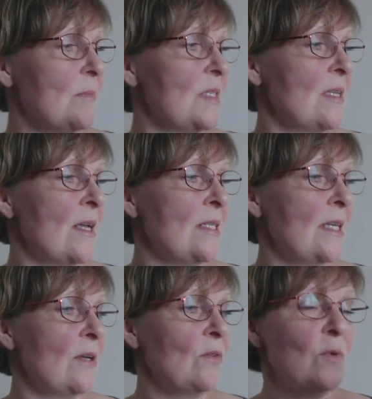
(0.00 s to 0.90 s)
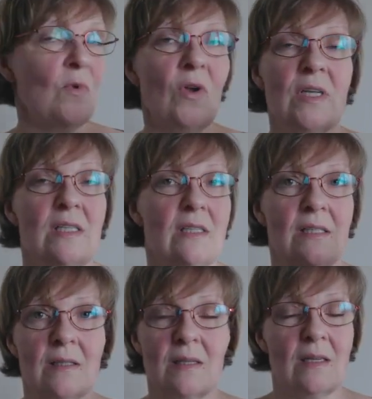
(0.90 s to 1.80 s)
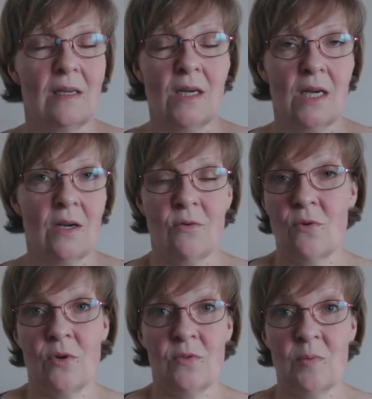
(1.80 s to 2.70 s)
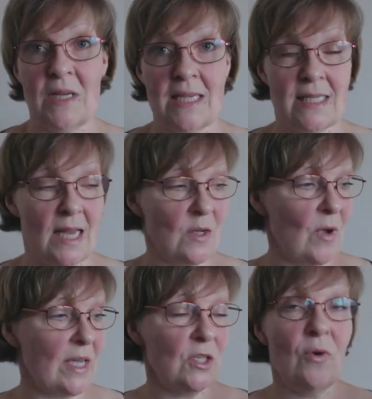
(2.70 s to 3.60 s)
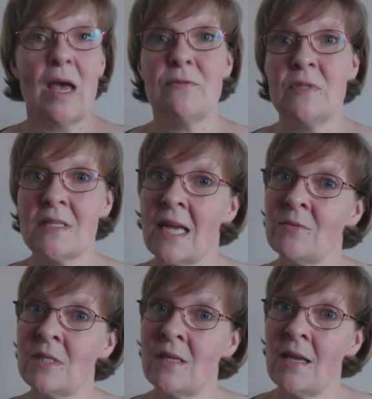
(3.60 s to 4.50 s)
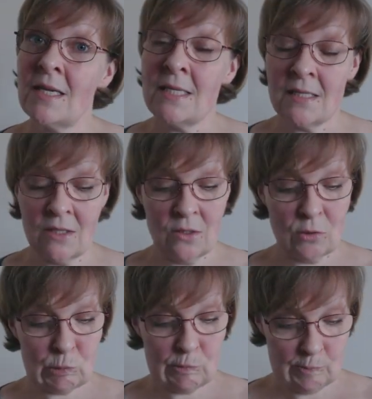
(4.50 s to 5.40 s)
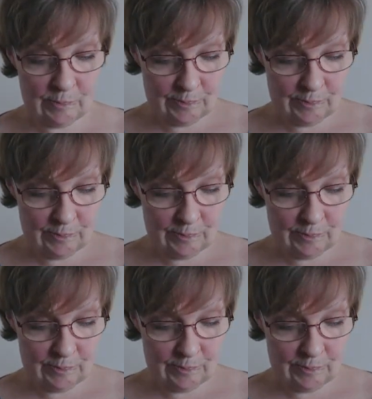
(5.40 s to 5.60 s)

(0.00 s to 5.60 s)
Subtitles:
sizing on the wallets are all over the place anyway, and you have to downsize. So